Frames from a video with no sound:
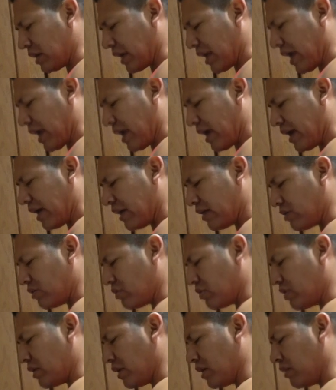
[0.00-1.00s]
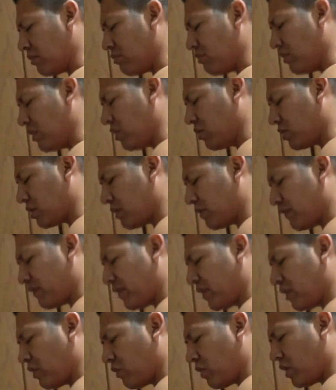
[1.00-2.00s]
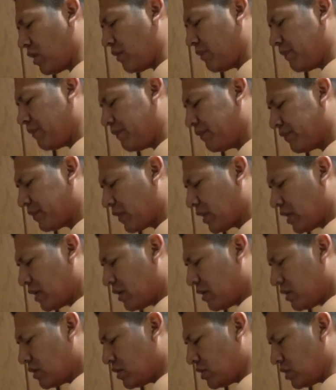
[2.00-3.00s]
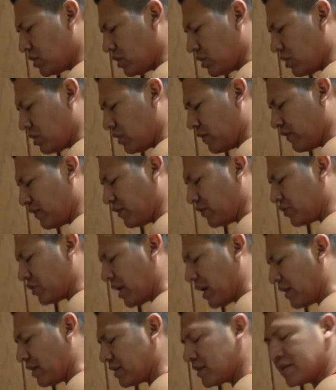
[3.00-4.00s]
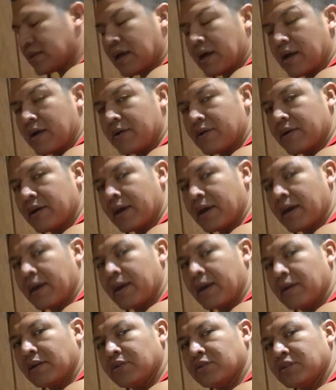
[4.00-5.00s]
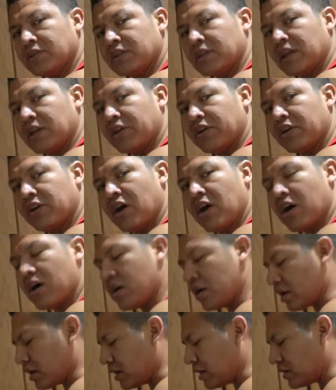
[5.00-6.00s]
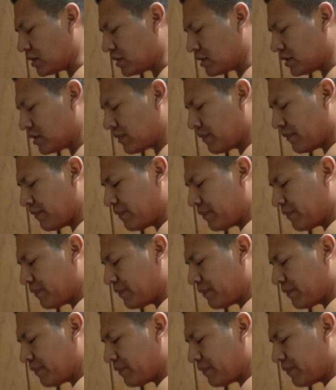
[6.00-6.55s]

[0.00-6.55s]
can't handle the milk very well. So if you try this out and you see that your dog is